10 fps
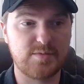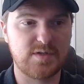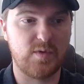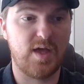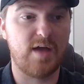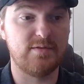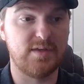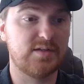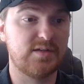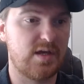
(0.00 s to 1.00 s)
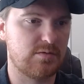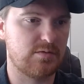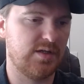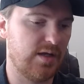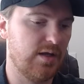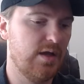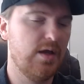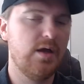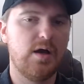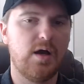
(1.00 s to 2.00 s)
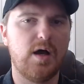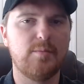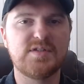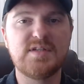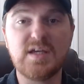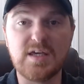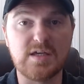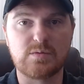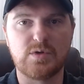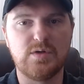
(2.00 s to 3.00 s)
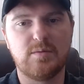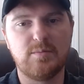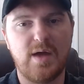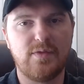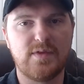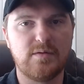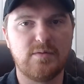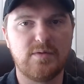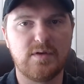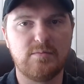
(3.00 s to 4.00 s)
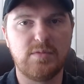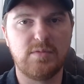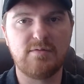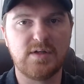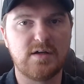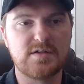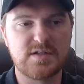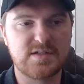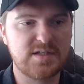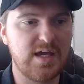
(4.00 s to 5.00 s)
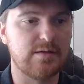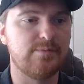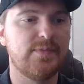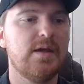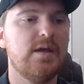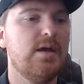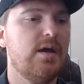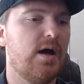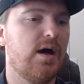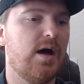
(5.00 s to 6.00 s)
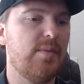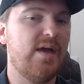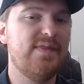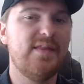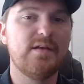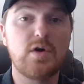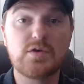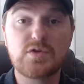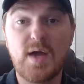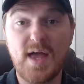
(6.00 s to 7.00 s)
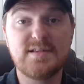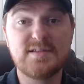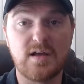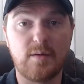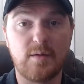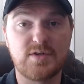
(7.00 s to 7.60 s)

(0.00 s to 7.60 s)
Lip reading: that we have in the accessory kit. Stickies where you can mount the lavalier to skin. And then there's also a headset option